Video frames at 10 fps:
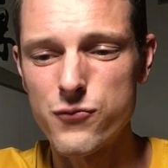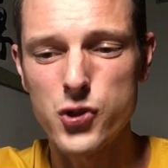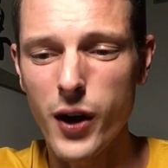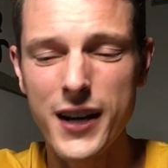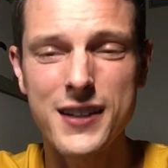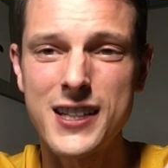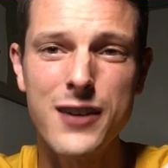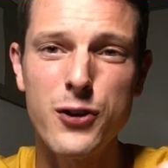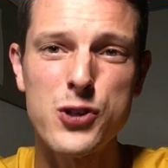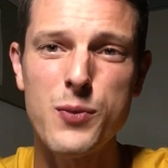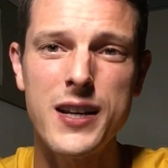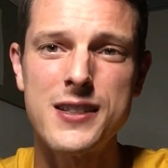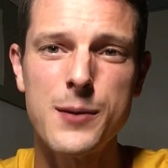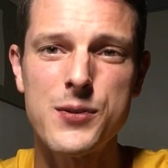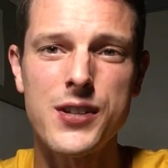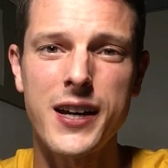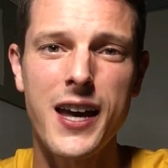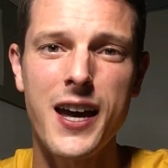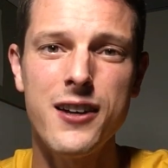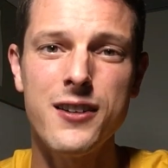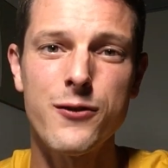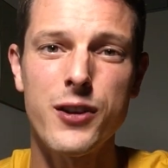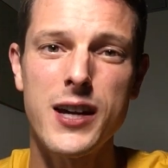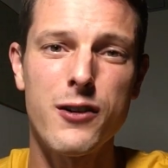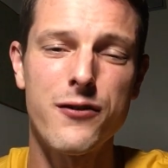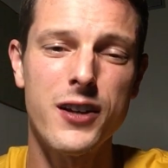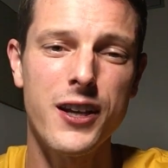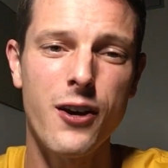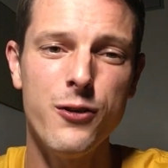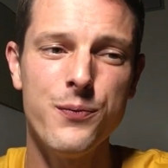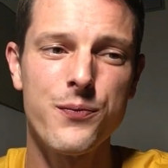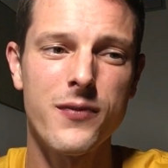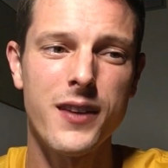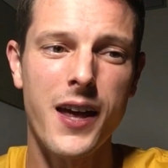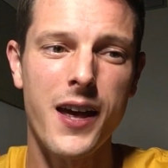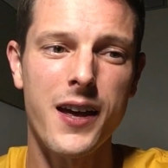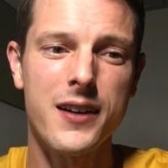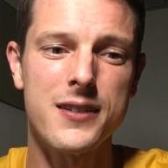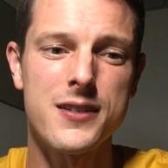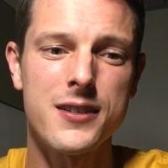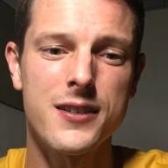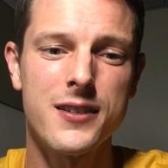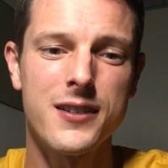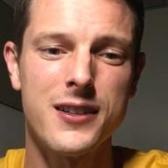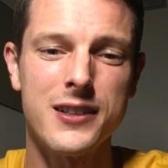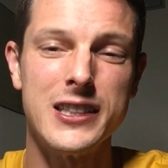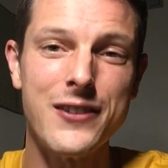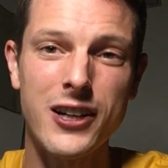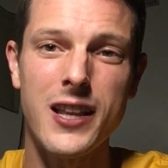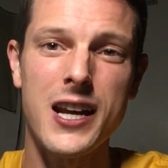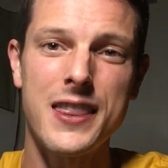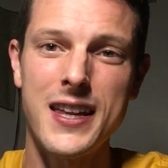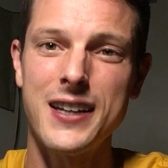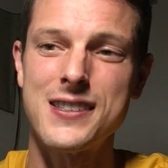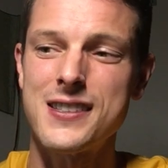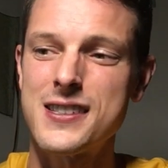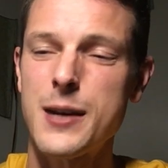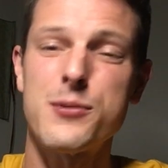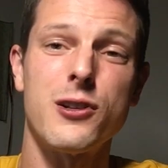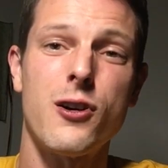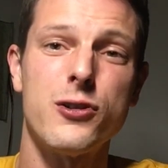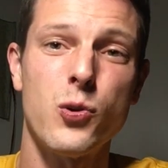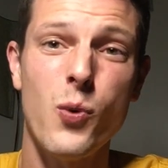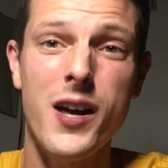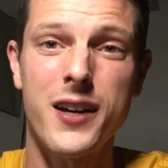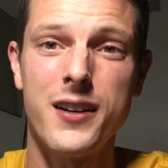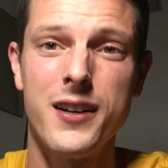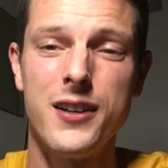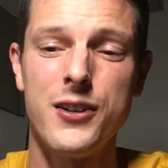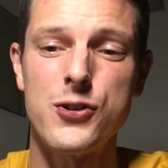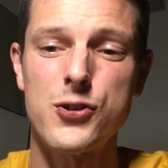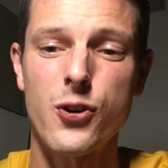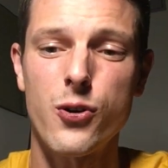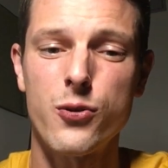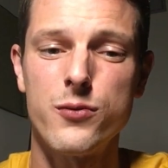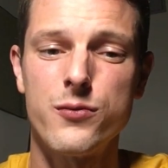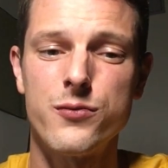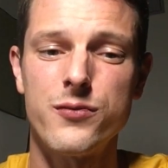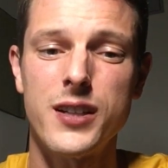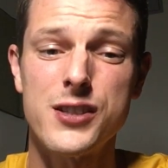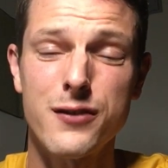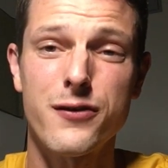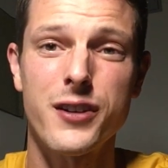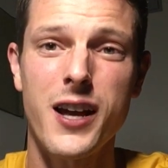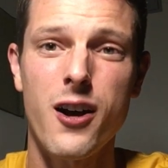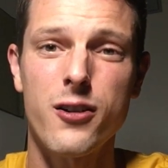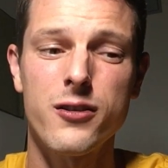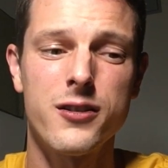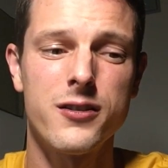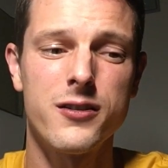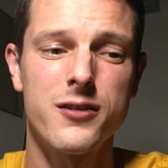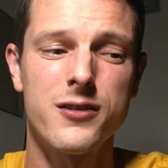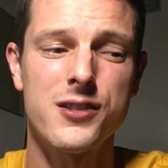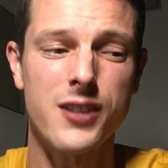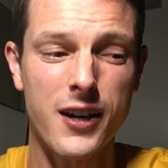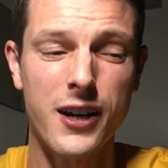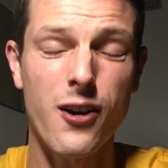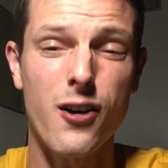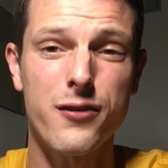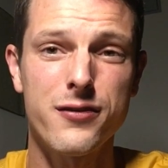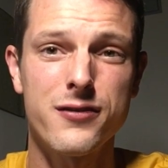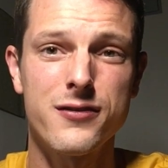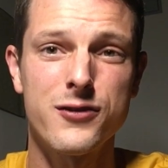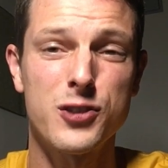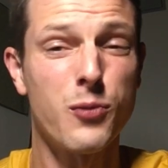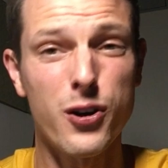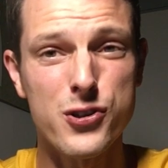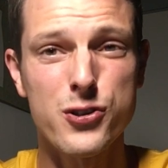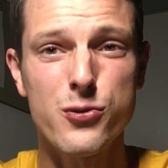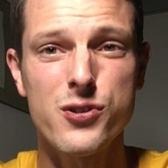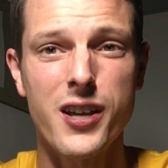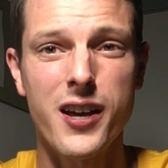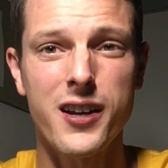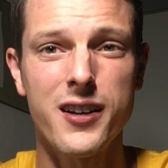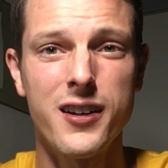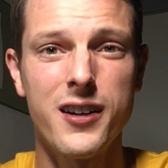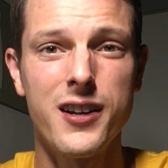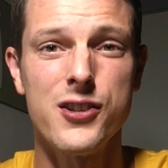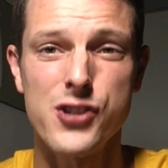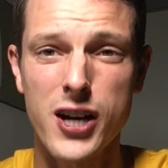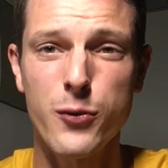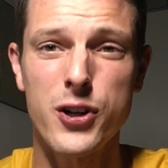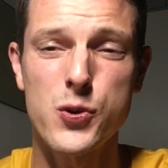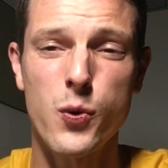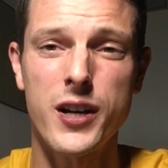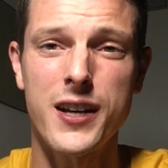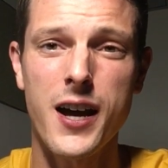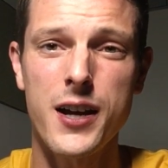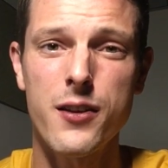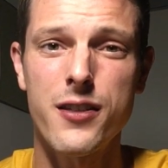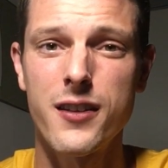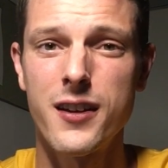trying to give you as many tips as I can with every video and leaving a lot of things and steps along the way. So that's it for now. Signing off. Tomorrow's Tuesday, January 29th.